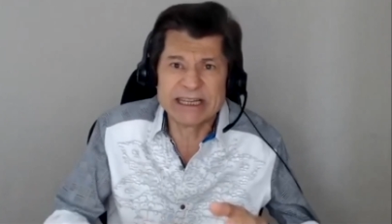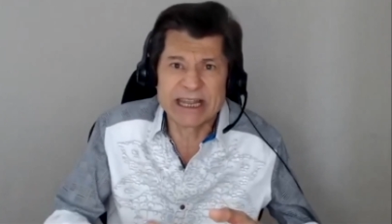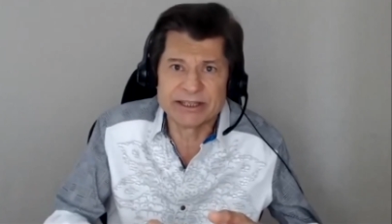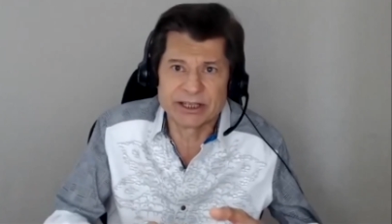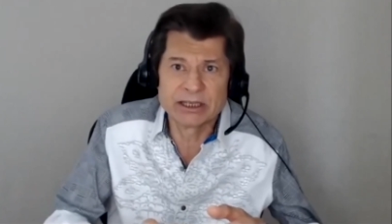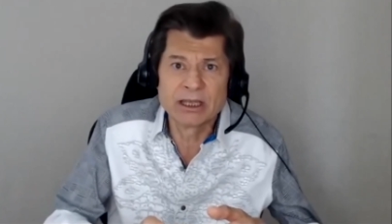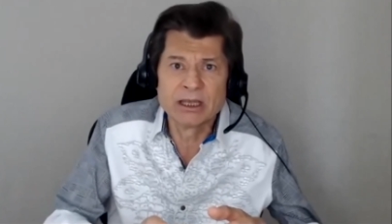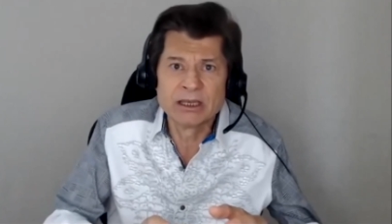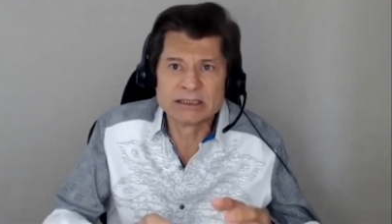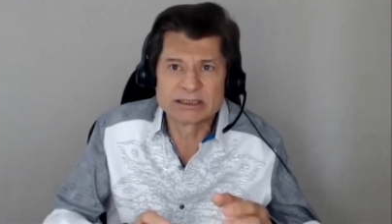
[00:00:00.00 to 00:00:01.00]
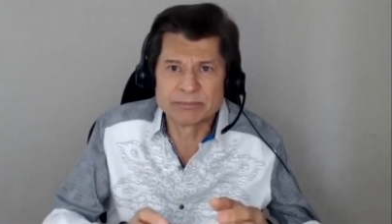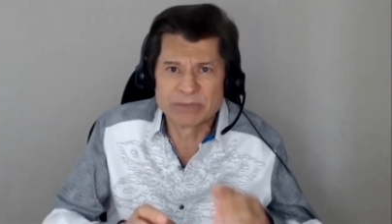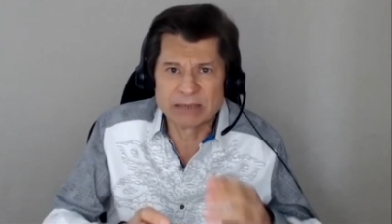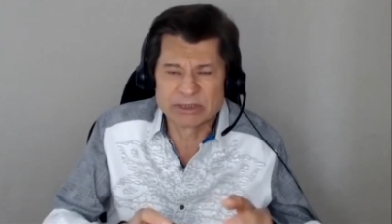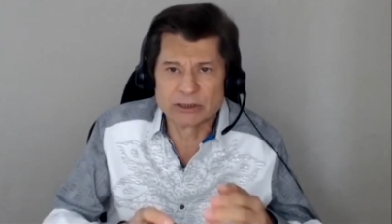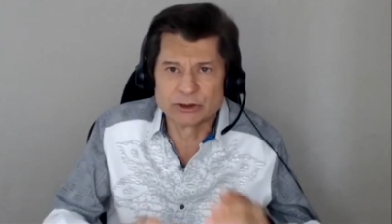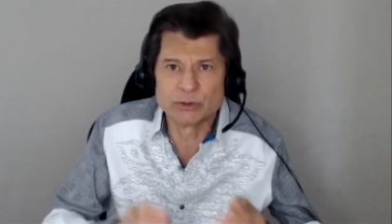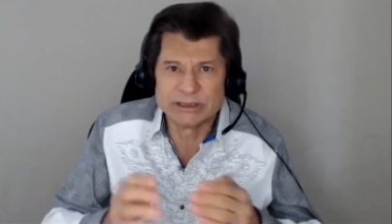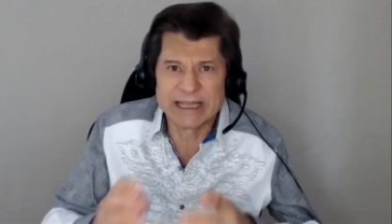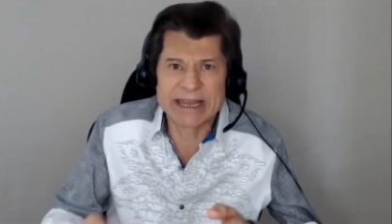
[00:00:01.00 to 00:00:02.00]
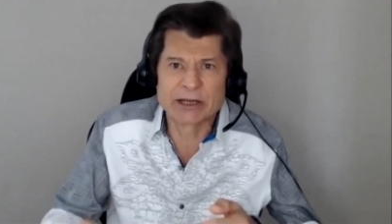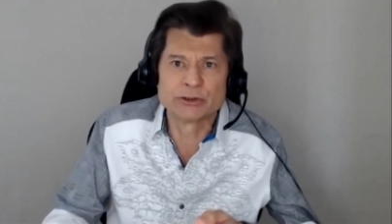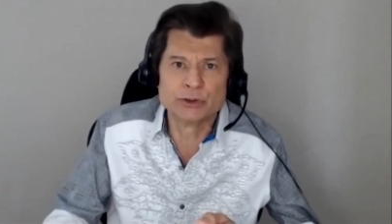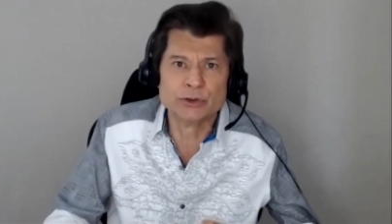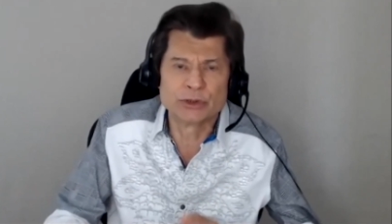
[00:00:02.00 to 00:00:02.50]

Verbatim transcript: anything. And sometimes I'll do a day or two